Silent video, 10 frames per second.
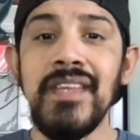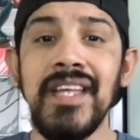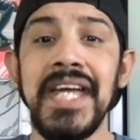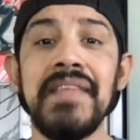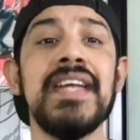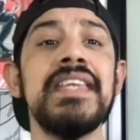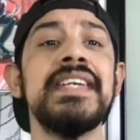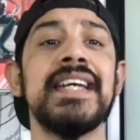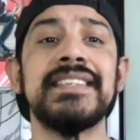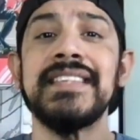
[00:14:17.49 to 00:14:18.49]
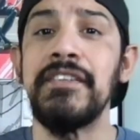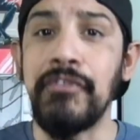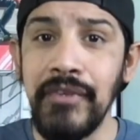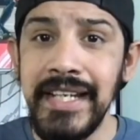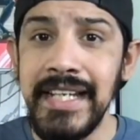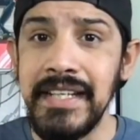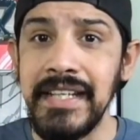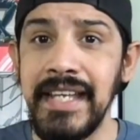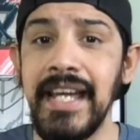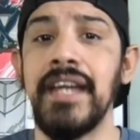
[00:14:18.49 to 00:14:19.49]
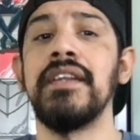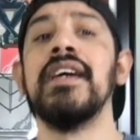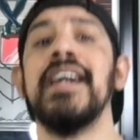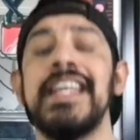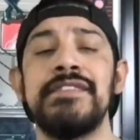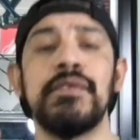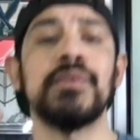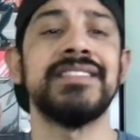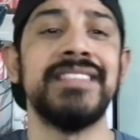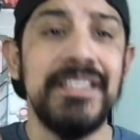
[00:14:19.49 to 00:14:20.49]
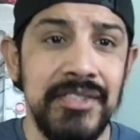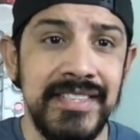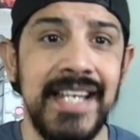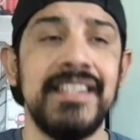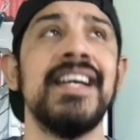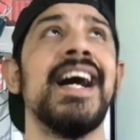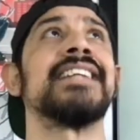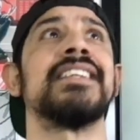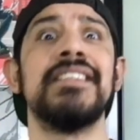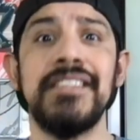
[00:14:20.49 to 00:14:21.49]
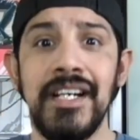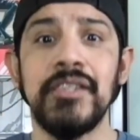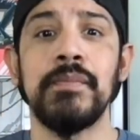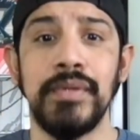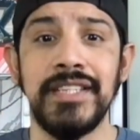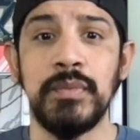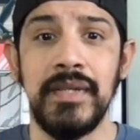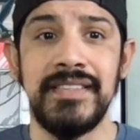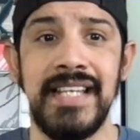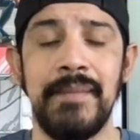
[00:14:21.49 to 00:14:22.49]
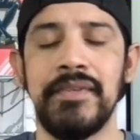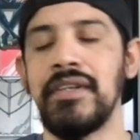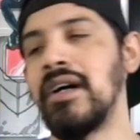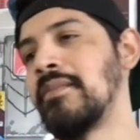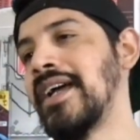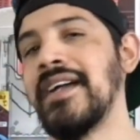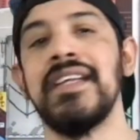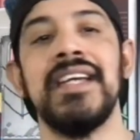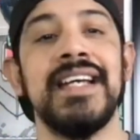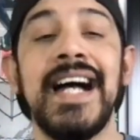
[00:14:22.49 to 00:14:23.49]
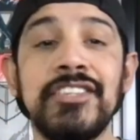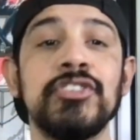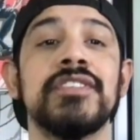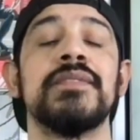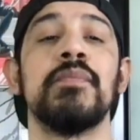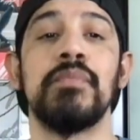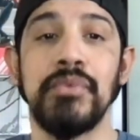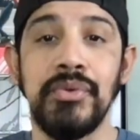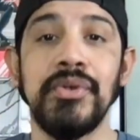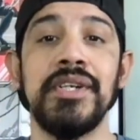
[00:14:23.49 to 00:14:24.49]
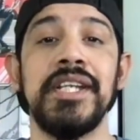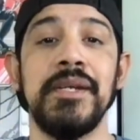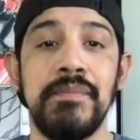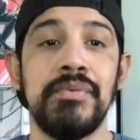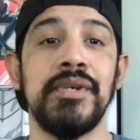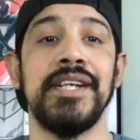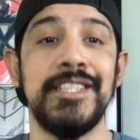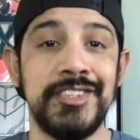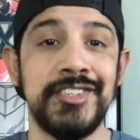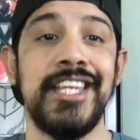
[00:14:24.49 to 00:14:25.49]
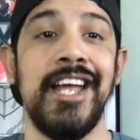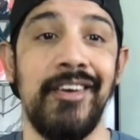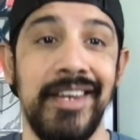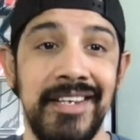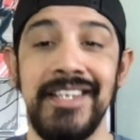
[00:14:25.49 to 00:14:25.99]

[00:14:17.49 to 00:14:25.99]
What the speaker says: and then he gets a free hit again, and if he rolls another 10, that's another +1 damage. Oh man, that's just pretty scary.